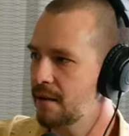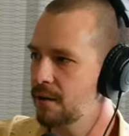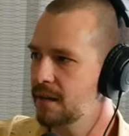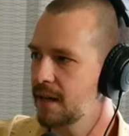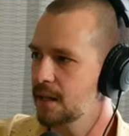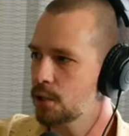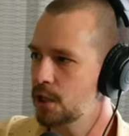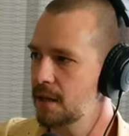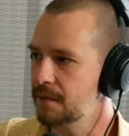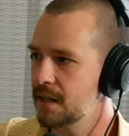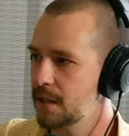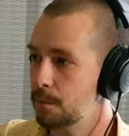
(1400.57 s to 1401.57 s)
everything has
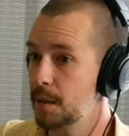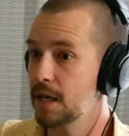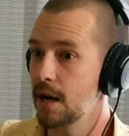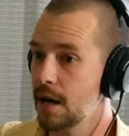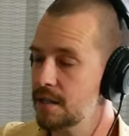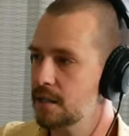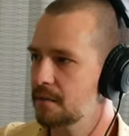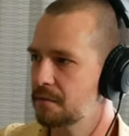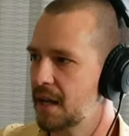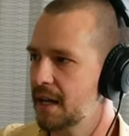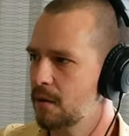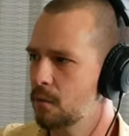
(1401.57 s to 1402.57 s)
shifted because of
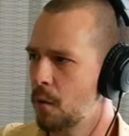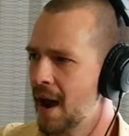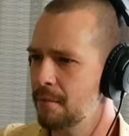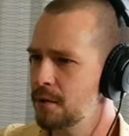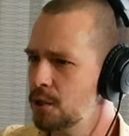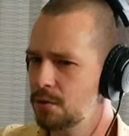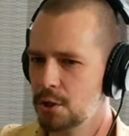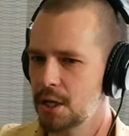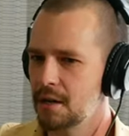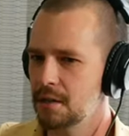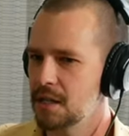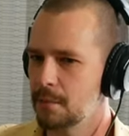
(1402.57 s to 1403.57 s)
like, why would you
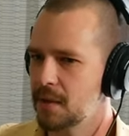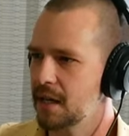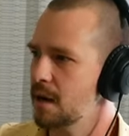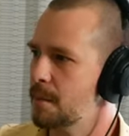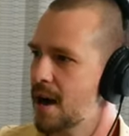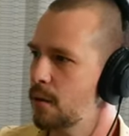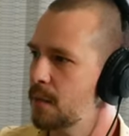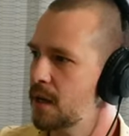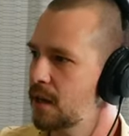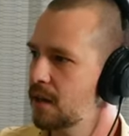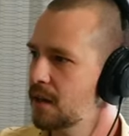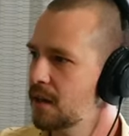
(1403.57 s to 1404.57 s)
share something about me?